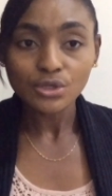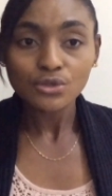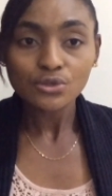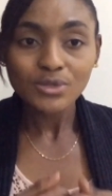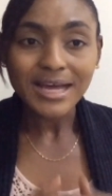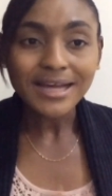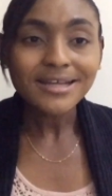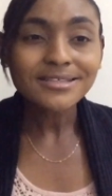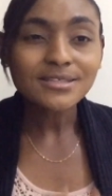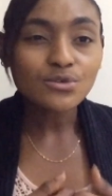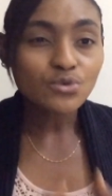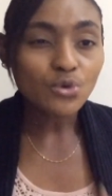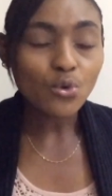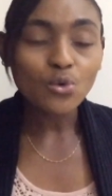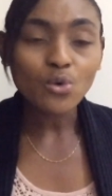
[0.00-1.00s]
So that is the
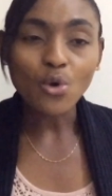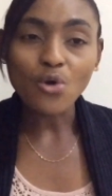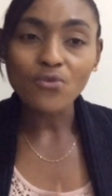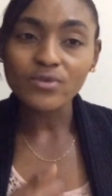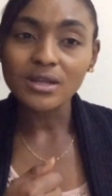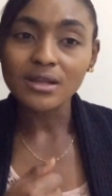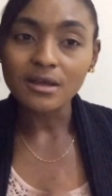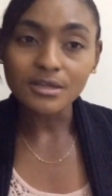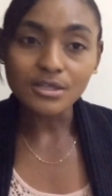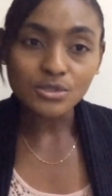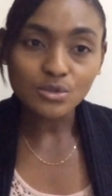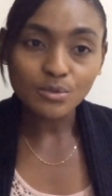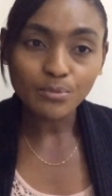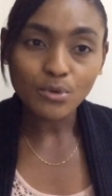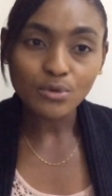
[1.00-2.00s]
role of a learning
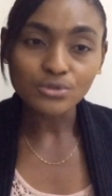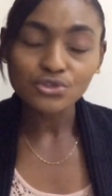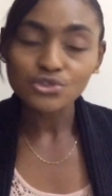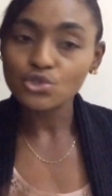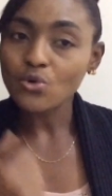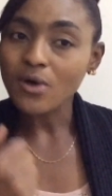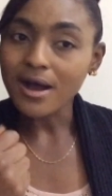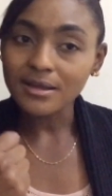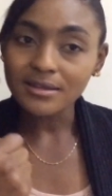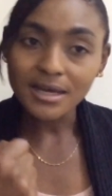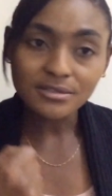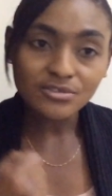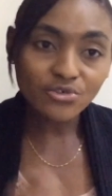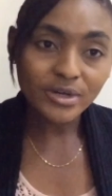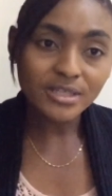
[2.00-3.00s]
support. You are
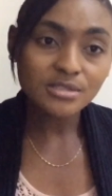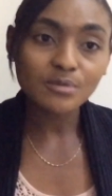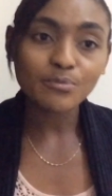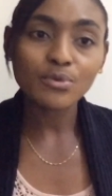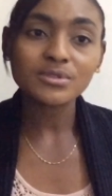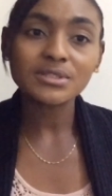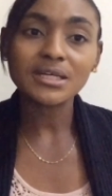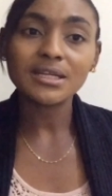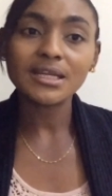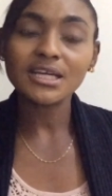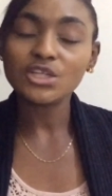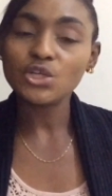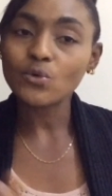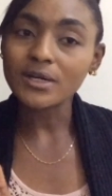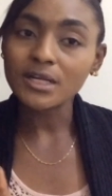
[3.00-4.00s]
that great support they
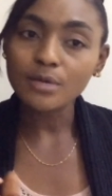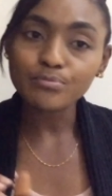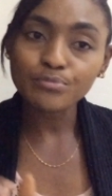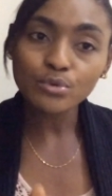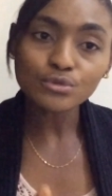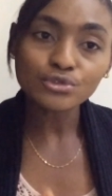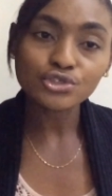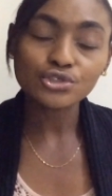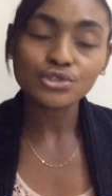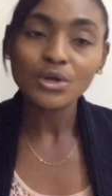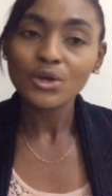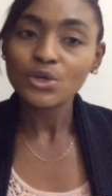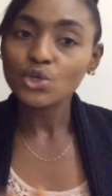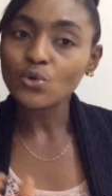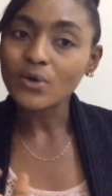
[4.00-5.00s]
need. You are that push.
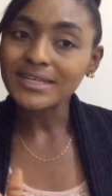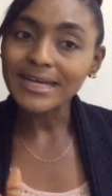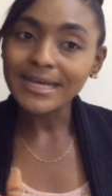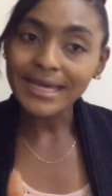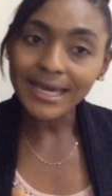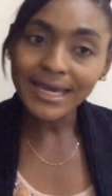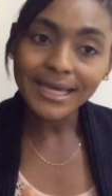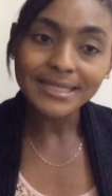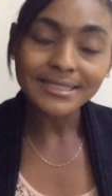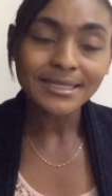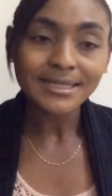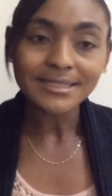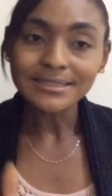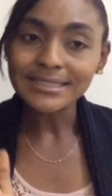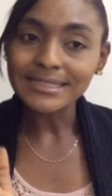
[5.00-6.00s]
You are that aid
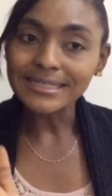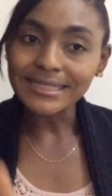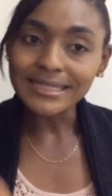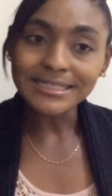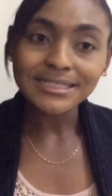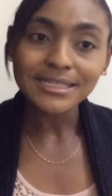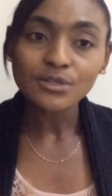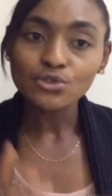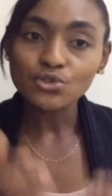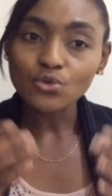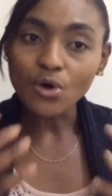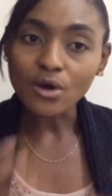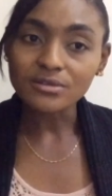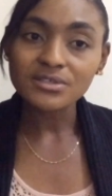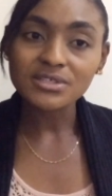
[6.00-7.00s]
they need to
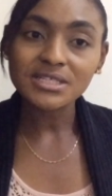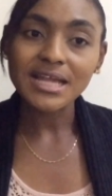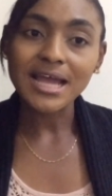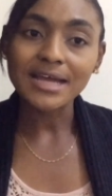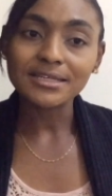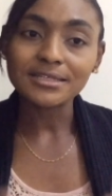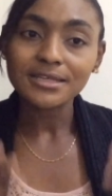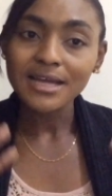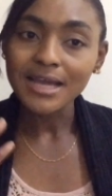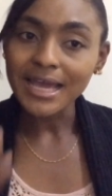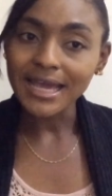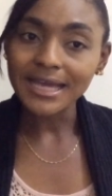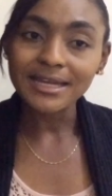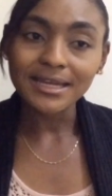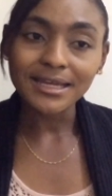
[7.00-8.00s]
understand
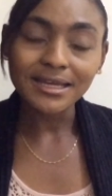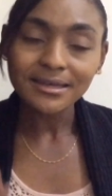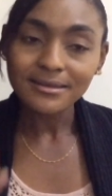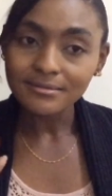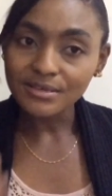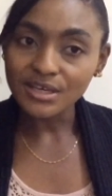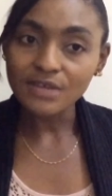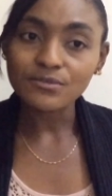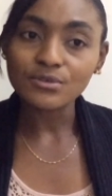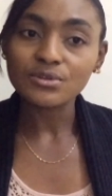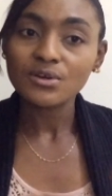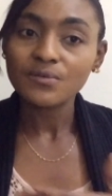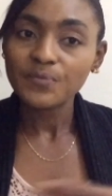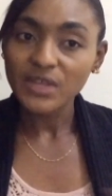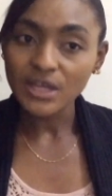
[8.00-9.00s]
any given
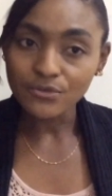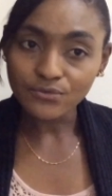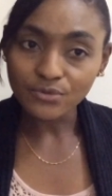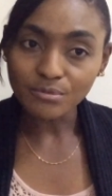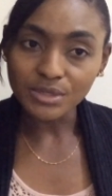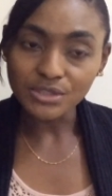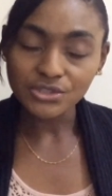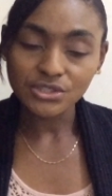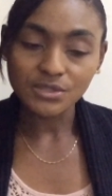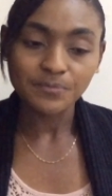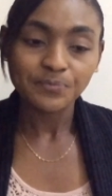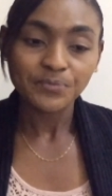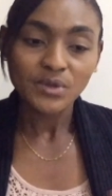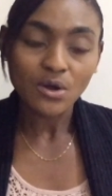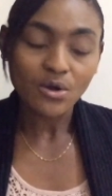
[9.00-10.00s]
information.
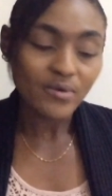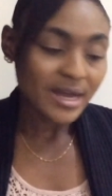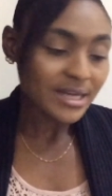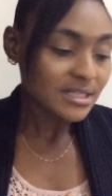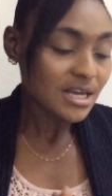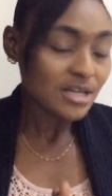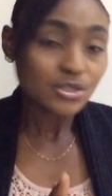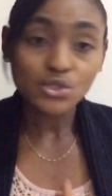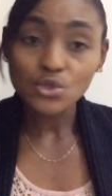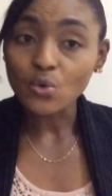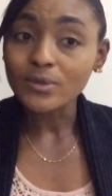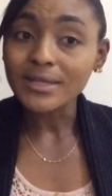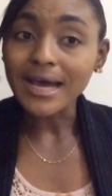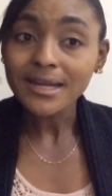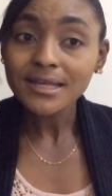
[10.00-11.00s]
All right. So
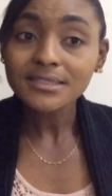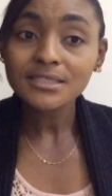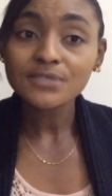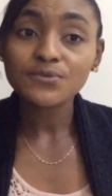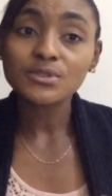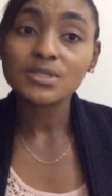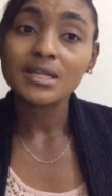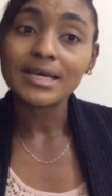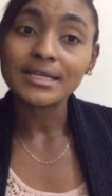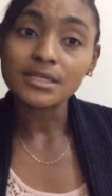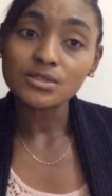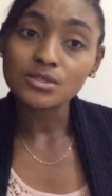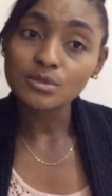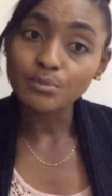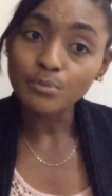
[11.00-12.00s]
that is it for the learning
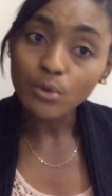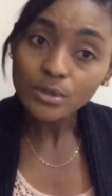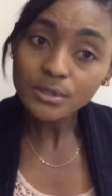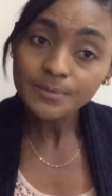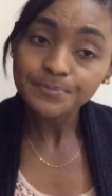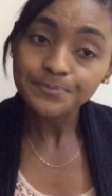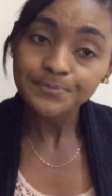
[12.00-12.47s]
support.